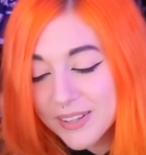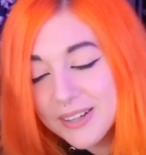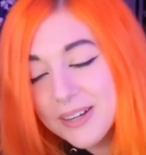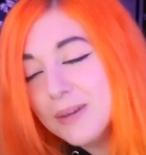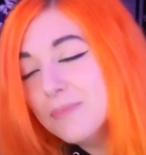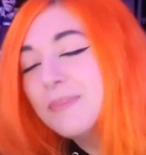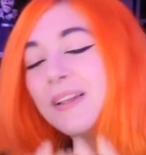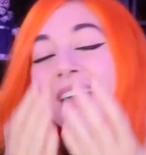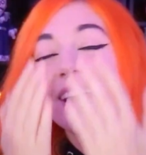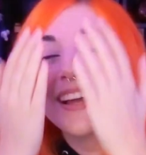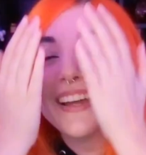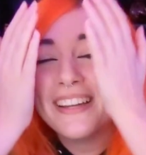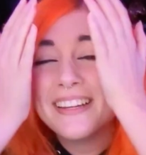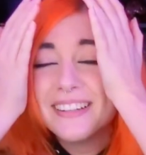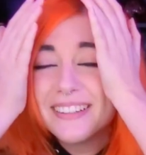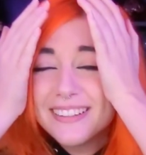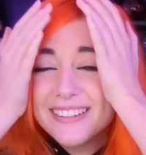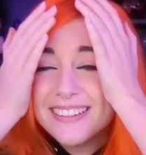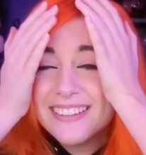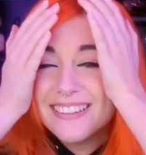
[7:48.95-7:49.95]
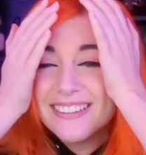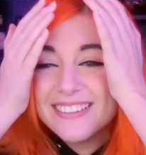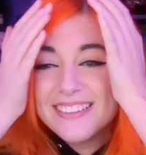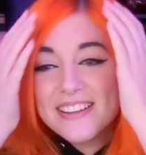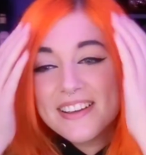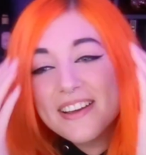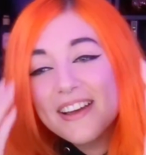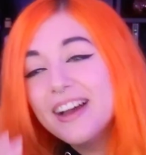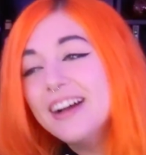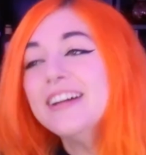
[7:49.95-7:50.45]
I'm like,
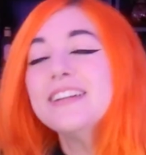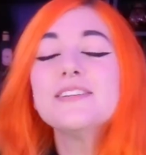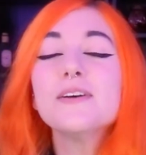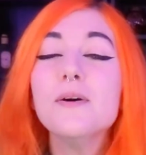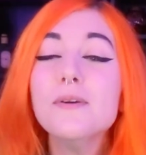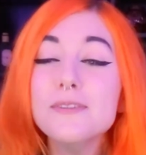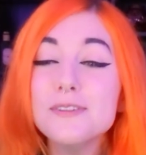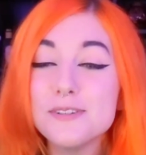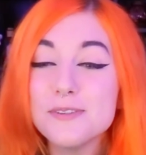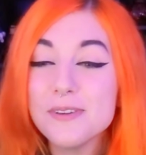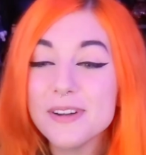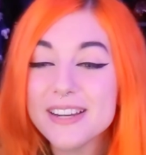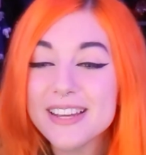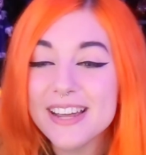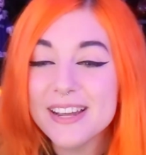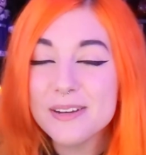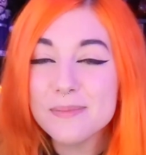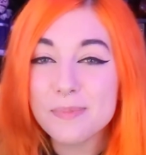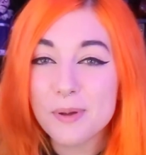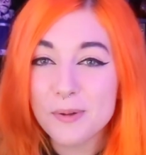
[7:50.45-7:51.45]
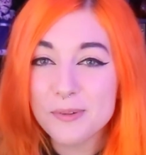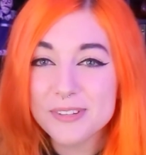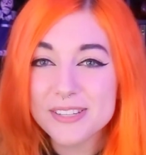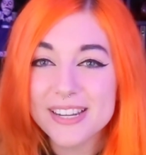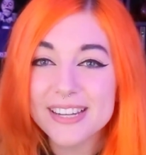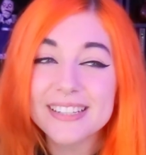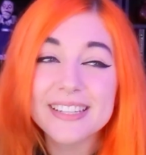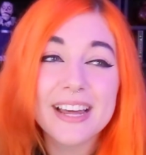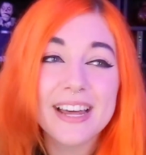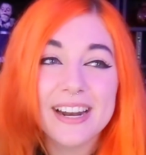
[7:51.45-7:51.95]
I told you I can't pose
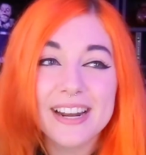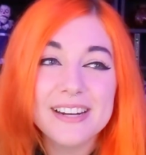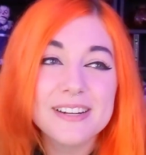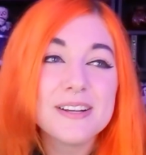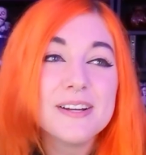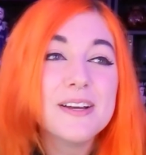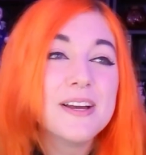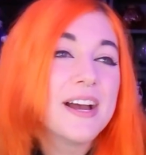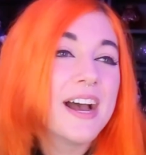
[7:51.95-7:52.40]
like that.